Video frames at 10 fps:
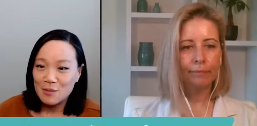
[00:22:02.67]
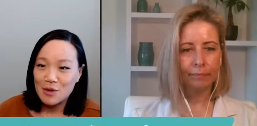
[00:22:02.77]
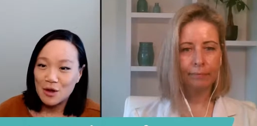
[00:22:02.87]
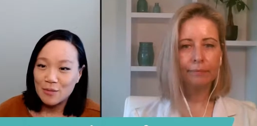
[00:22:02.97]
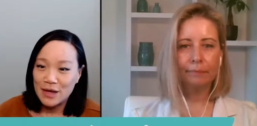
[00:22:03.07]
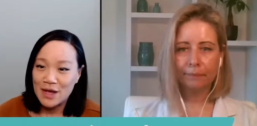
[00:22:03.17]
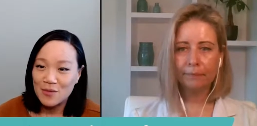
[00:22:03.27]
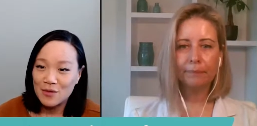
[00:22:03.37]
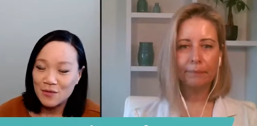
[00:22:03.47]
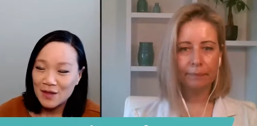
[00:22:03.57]
Speaker 1: calm down
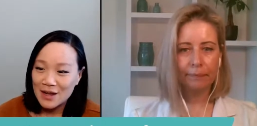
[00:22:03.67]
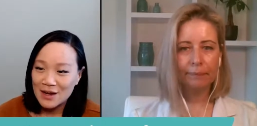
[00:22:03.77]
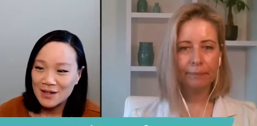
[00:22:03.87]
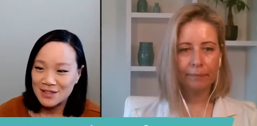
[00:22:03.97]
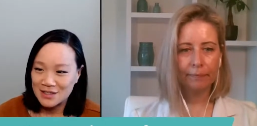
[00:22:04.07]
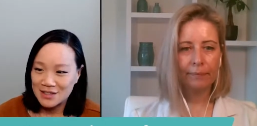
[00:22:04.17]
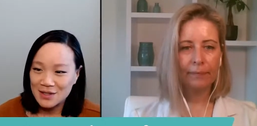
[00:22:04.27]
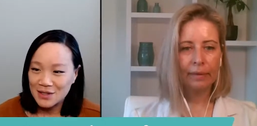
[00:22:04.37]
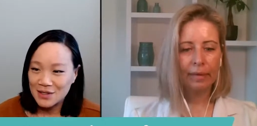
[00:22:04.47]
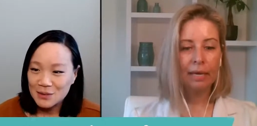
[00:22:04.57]
the flares?
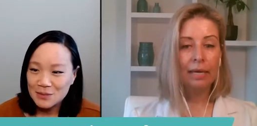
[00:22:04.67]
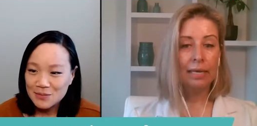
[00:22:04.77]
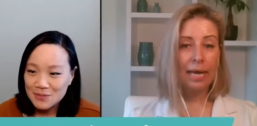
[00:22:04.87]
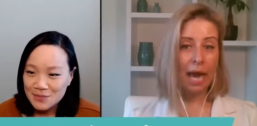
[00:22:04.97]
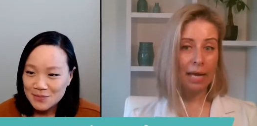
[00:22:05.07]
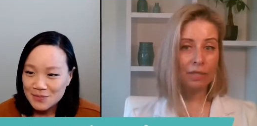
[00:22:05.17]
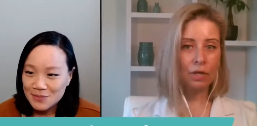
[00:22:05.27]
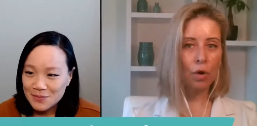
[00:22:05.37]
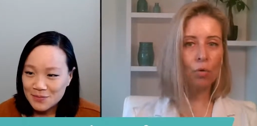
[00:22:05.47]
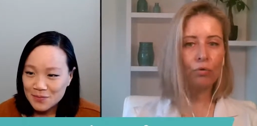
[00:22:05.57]
Speaker 2: Yeah,
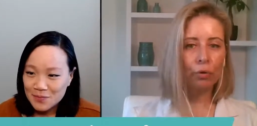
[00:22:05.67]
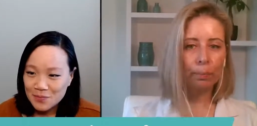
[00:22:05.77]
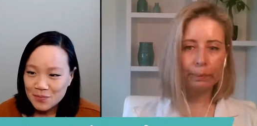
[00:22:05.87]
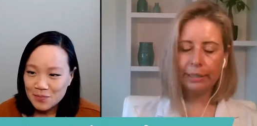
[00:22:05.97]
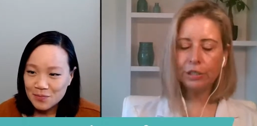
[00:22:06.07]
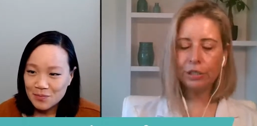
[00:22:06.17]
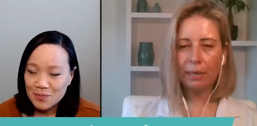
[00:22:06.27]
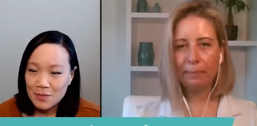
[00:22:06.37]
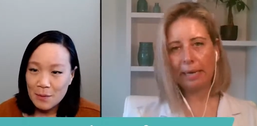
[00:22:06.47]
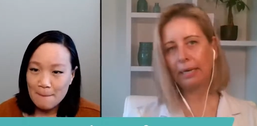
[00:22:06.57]
so for bleach
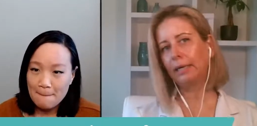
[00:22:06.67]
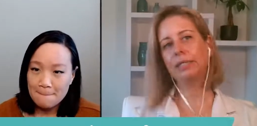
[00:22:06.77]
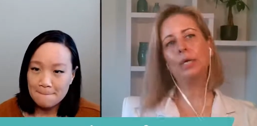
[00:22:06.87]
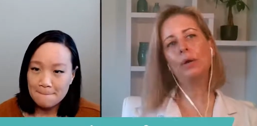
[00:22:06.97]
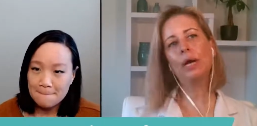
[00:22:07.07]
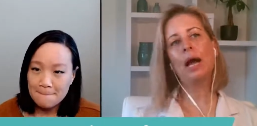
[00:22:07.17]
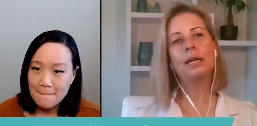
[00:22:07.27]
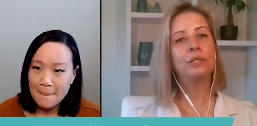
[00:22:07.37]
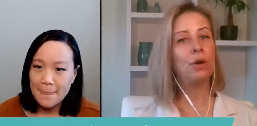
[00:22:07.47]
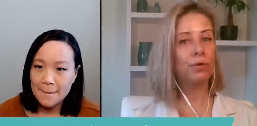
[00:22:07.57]
and baking soda,
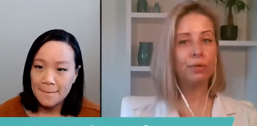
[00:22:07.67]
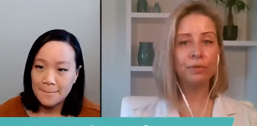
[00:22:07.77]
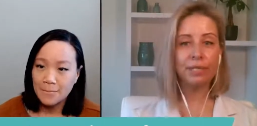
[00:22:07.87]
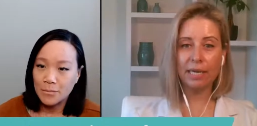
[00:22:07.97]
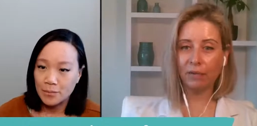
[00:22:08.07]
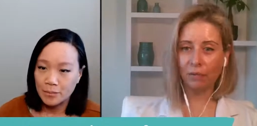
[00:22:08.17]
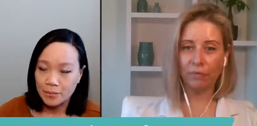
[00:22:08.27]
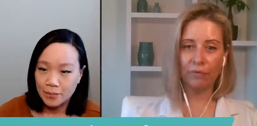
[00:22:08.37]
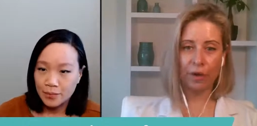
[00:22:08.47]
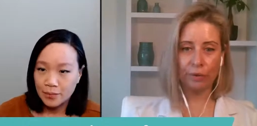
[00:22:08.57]
I don't use either
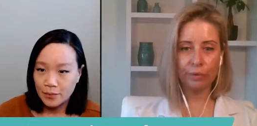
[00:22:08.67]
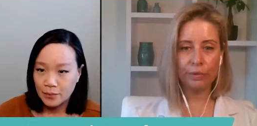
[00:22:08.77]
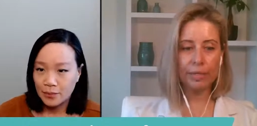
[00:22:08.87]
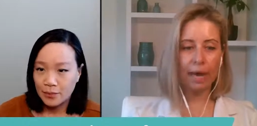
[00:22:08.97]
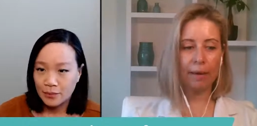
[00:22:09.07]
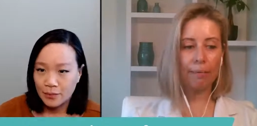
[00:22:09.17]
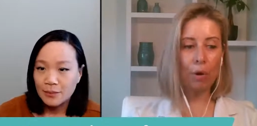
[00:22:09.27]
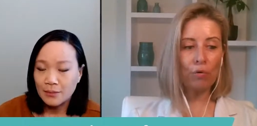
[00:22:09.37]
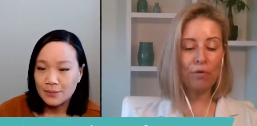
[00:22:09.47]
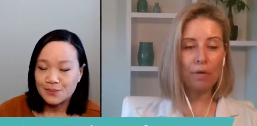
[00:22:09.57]
of those. Um,
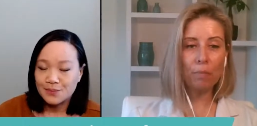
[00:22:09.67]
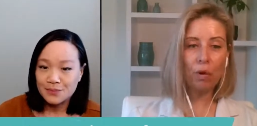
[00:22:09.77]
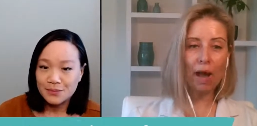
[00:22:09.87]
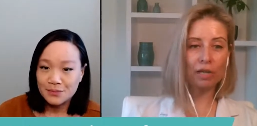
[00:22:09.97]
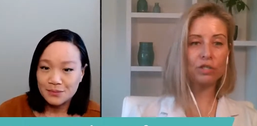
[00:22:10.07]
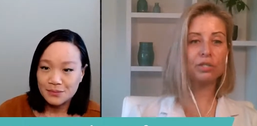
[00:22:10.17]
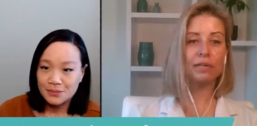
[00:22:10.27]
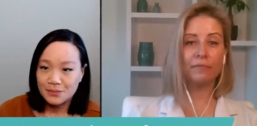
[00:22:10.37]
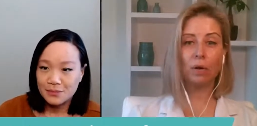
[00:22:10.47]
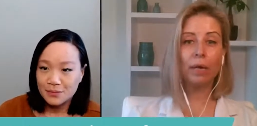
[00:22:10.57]
both of them are
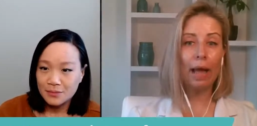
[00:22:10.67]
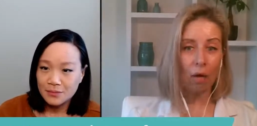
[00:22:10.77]
actually very